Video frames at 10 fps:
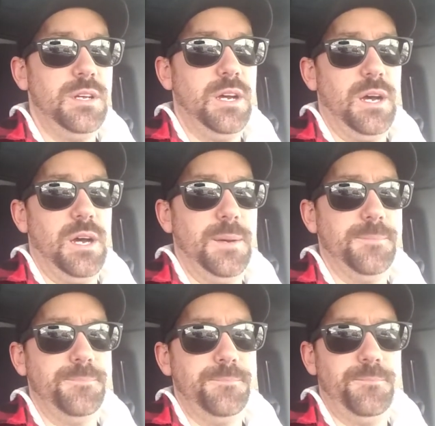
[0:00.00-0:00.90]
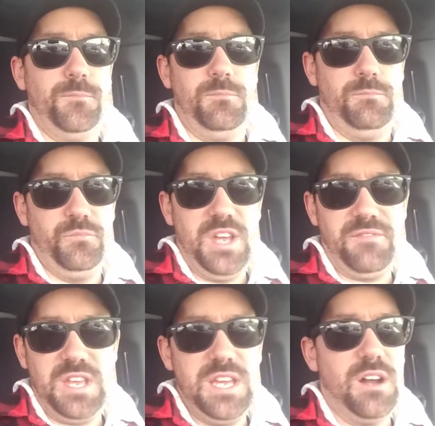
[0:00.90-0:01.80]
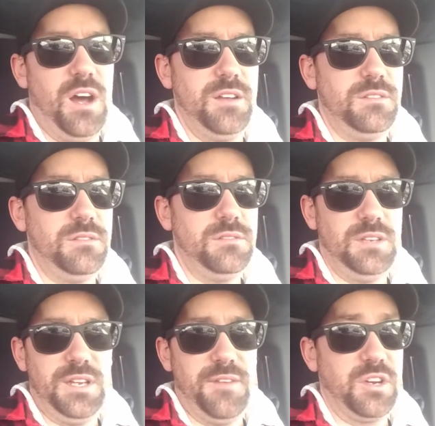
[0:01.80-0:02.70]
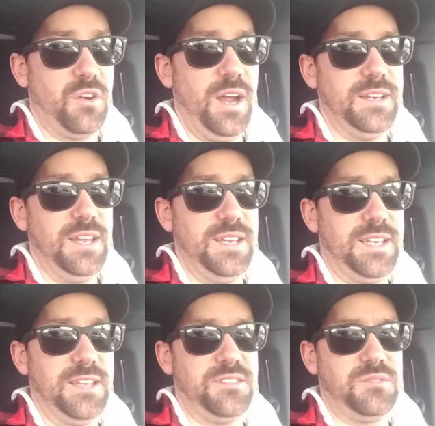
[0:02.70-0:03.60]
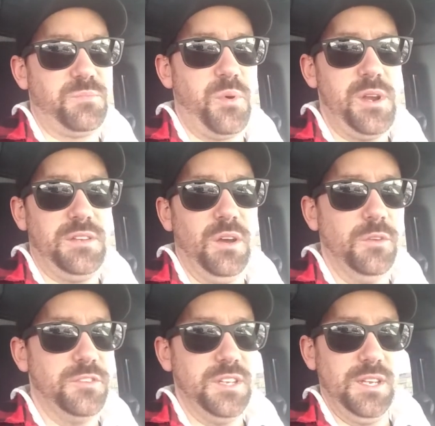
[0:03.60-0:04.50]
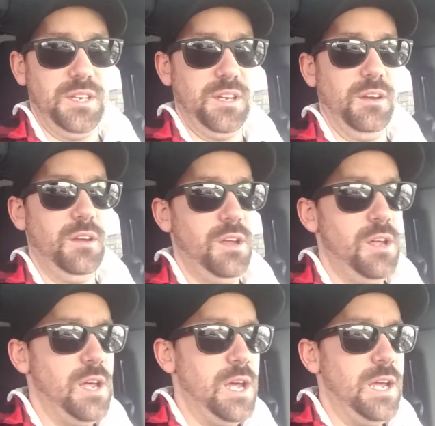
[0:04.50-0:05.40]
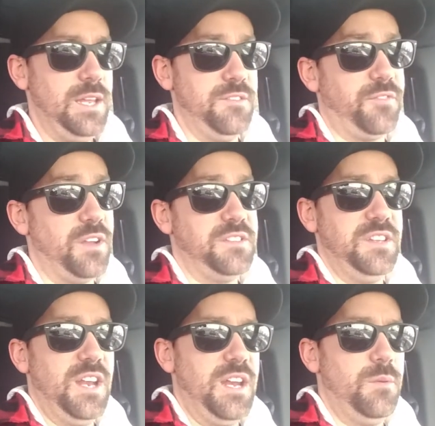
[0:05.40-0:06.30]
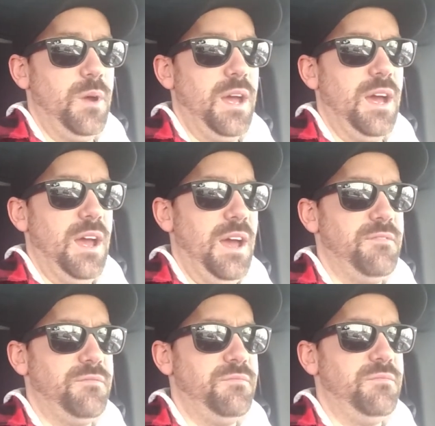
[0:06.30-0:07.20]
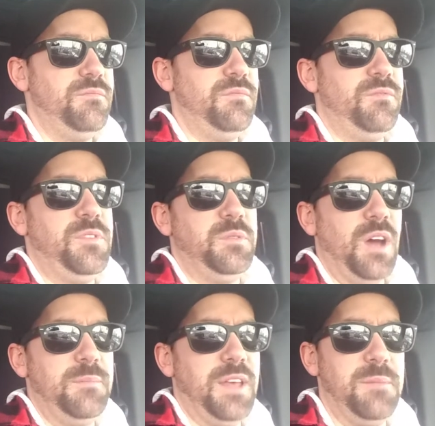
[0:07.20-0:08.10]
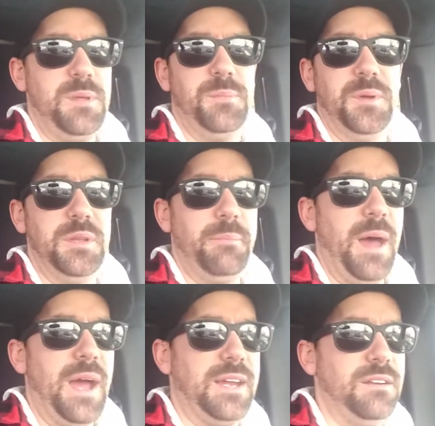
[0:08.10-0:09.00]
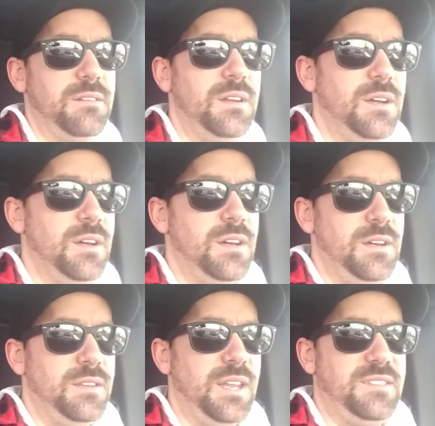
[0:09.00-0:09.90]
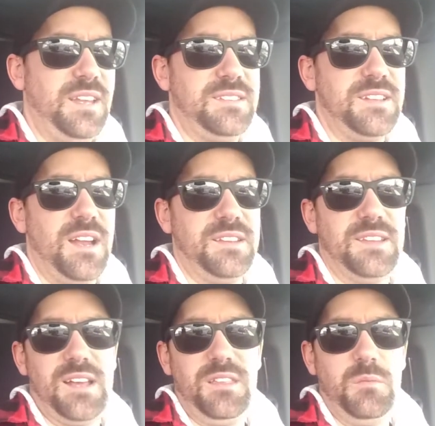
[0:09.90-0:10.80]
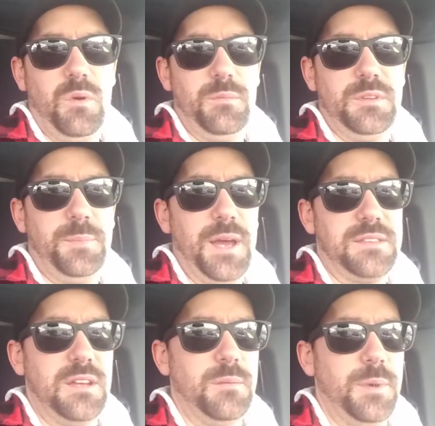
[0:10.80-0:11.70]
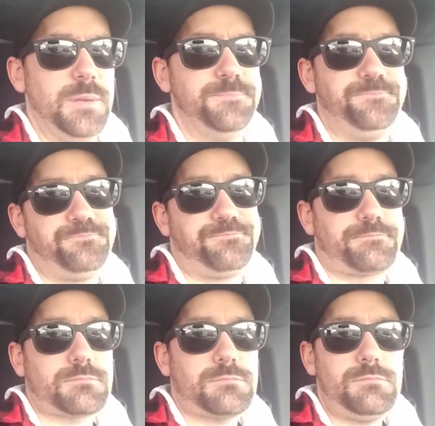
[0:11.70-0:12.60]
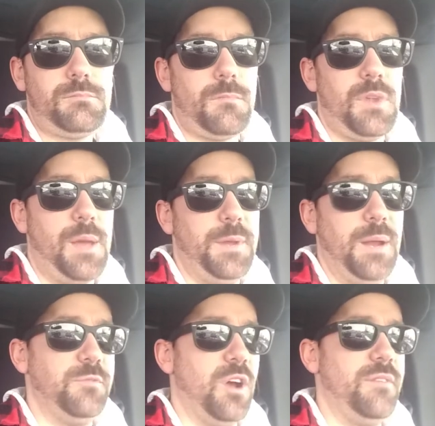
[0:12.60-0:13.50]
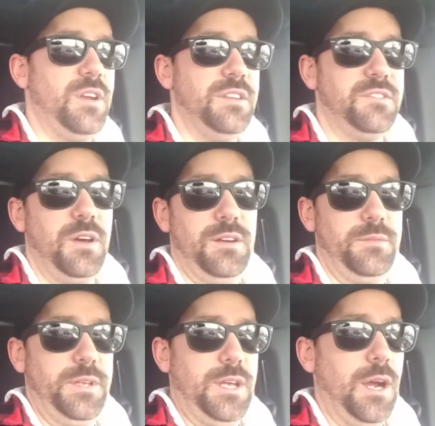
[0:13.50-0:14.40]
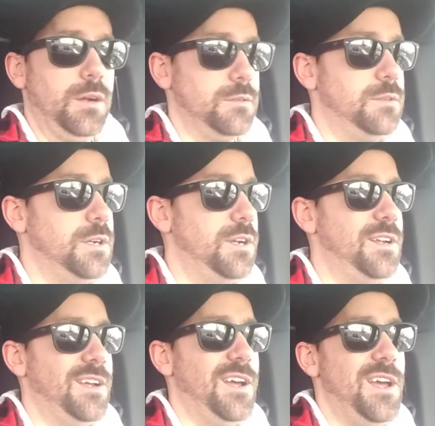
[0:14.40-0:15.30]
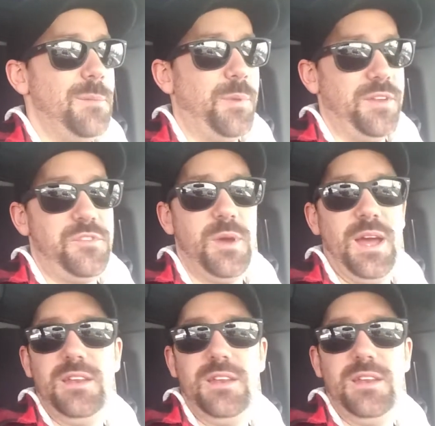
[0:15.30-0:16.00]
You have the heat on and you have it cranked. It gets pretty toasty in here, in the front seat anyway. I a few times had people in the back, and they say it's not exactly the warmest back there, but I mean, I'm driving it, so I don't really care. But if you